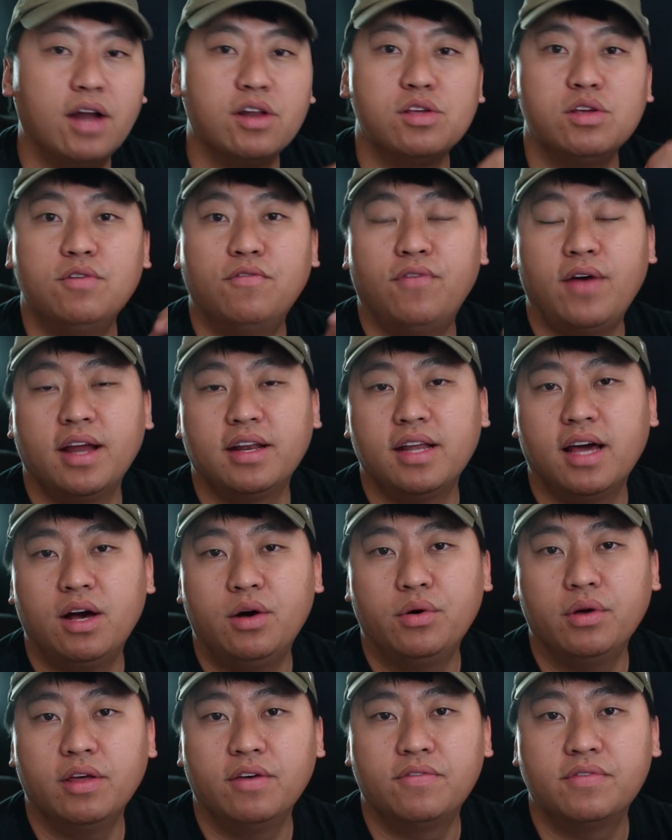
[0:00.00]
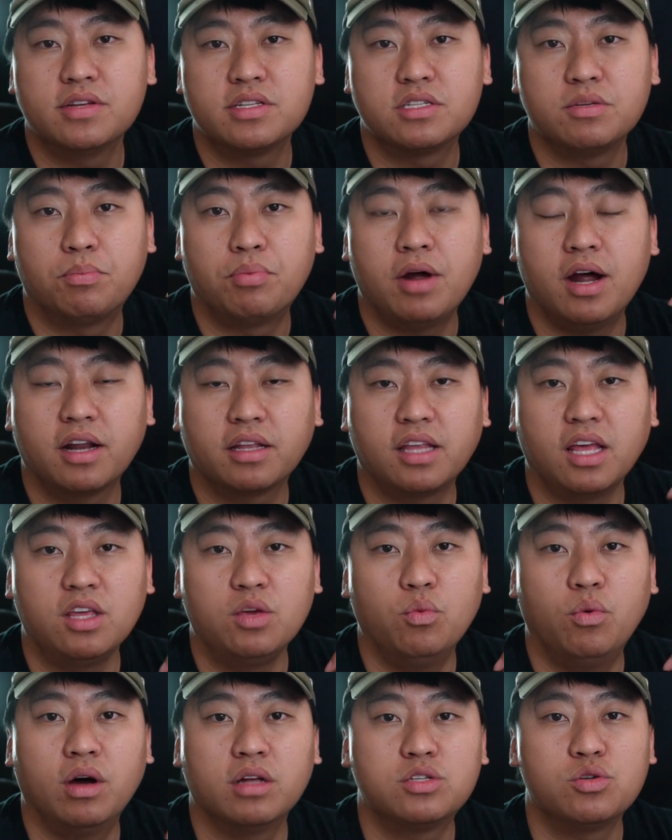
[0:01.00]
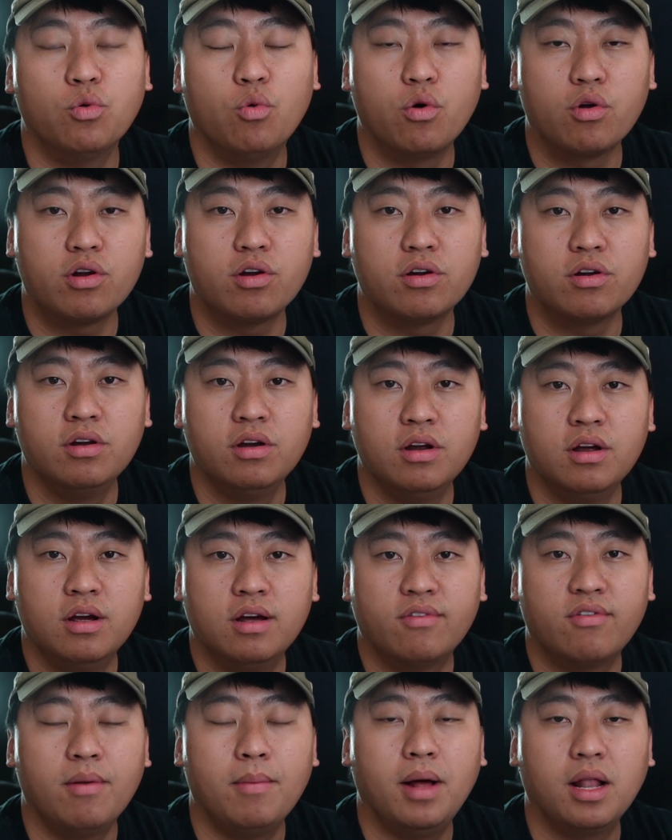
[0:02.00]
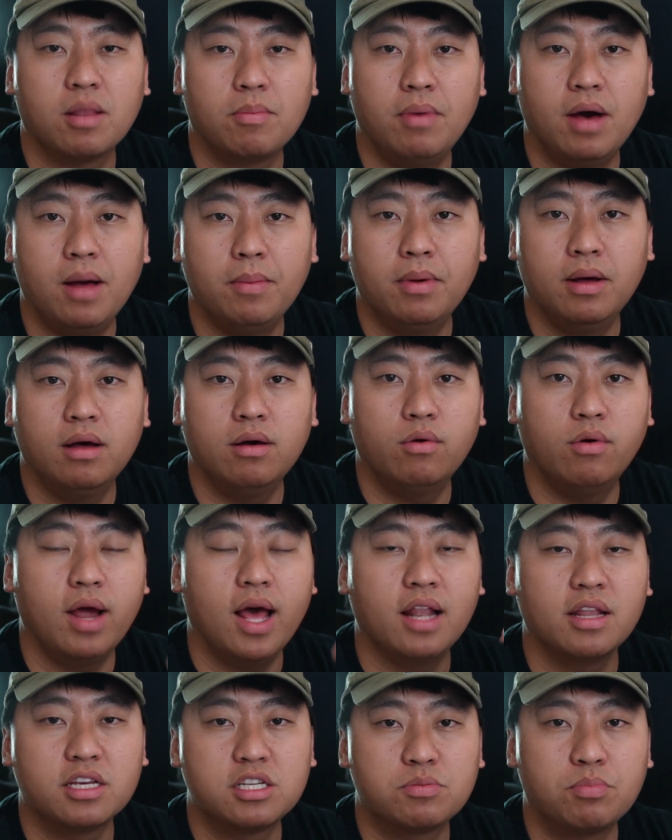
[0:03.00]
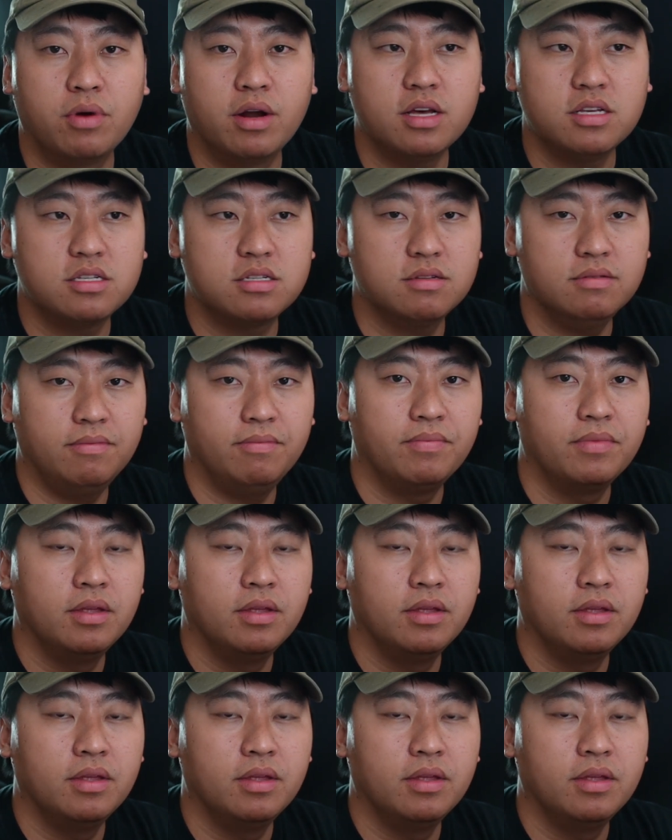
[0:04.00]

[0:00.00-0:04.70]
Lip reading: how do you find out if it's a product that you want to order from Alibaba or AliExpress?